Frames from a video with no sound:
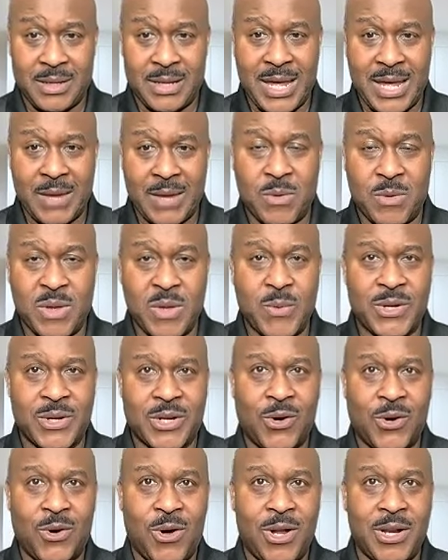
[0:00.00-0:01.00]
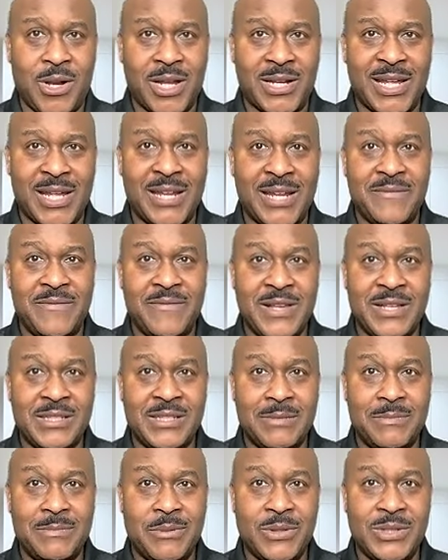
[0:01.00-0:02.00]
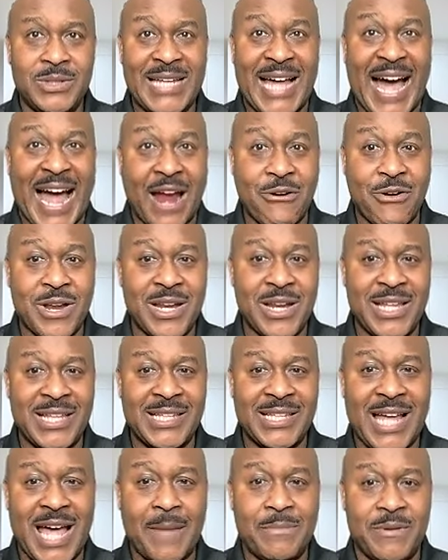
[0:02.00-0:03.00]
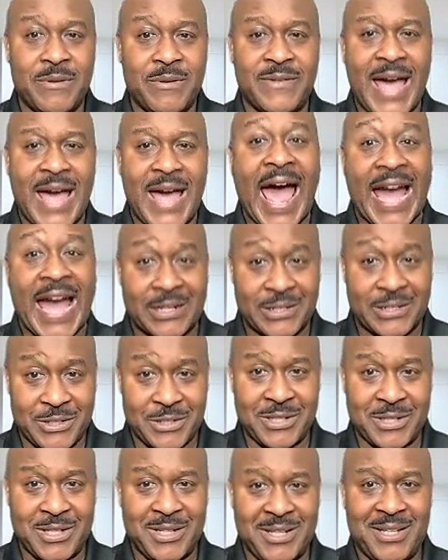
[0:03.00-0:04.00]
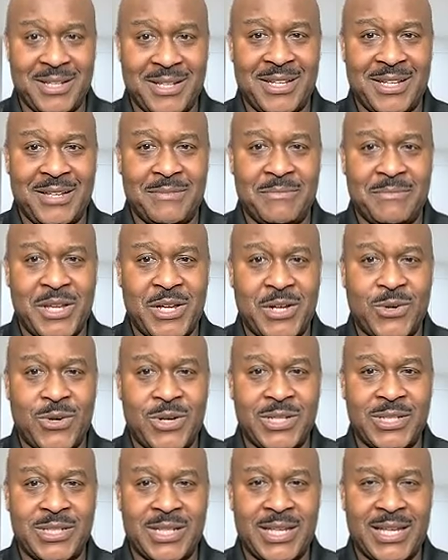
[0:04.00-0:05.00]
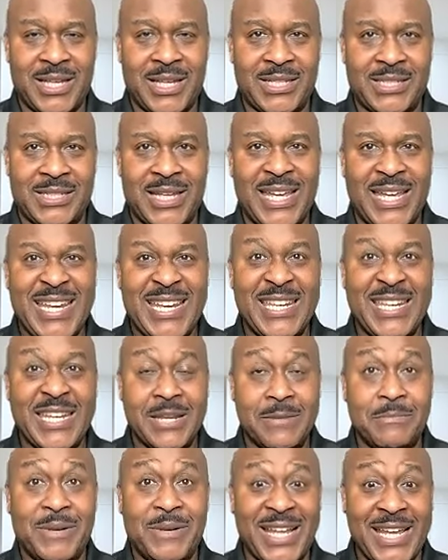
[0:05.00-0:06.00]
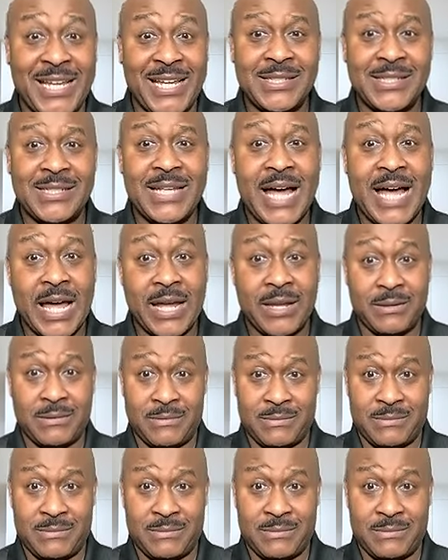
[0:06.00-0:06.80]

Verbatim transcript: in what we would call an invisible tyranny type of act, because it's hidden in plain sight.